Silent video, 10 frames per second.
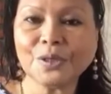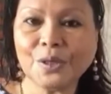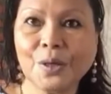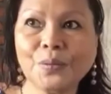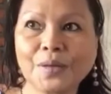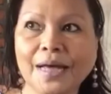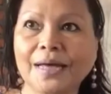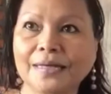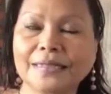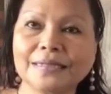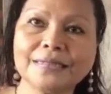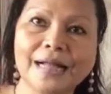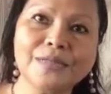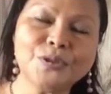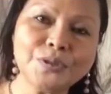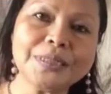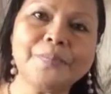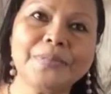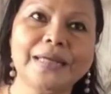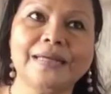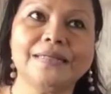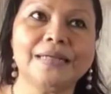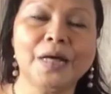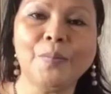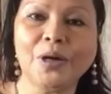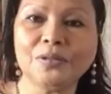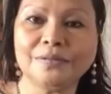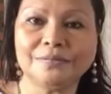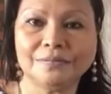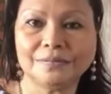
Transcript: you know, I'll do something about